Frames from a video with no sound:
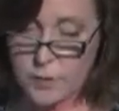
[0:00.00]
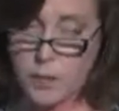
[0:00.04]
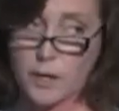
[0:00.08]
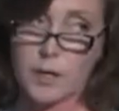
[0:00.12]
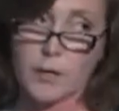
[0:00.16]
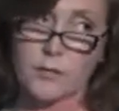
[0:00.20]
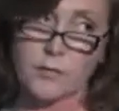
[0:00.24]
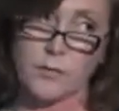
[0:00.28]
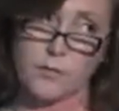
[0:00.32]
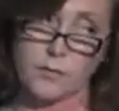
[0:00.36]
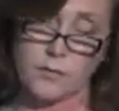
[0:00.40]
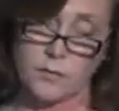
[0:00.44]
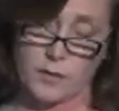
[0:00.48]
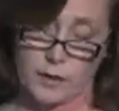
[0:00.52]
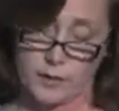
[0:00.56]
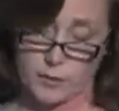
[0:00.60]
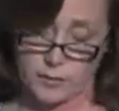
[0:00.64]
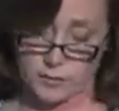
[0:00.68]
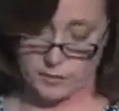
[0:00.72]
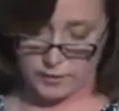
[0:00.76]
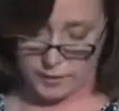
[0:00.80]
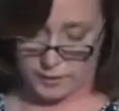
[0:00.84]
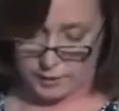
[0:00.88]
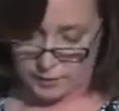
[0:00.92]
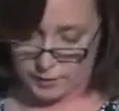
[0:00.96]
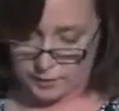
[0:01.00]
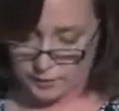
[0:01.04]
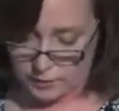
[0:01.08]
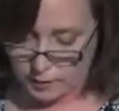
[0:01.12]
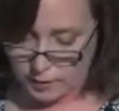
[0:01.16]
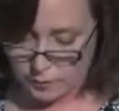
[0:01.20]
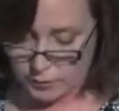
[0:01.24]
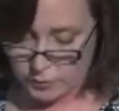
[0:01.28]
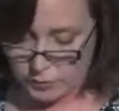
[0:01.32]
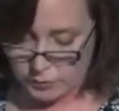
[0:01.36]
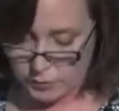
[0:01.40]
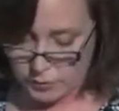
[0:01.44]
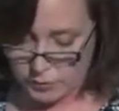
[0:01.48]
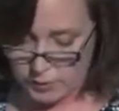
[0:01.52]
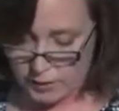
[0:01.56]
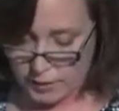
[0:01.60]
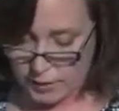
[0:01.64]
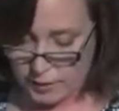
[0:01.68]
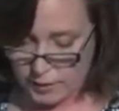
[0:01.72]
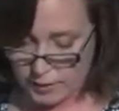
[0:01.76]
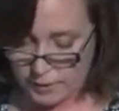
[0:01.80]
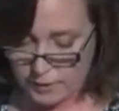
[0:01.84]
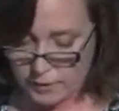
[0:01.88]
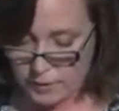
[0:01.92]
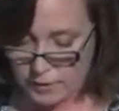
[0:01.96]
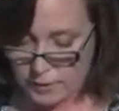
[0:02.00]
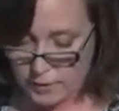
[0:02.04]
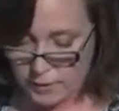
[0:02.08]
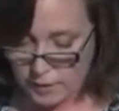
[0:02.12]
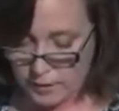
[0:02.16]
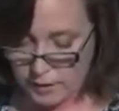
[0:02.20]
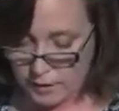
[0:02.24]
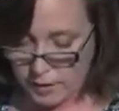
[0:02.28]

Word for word: of the Fireside Clubbers and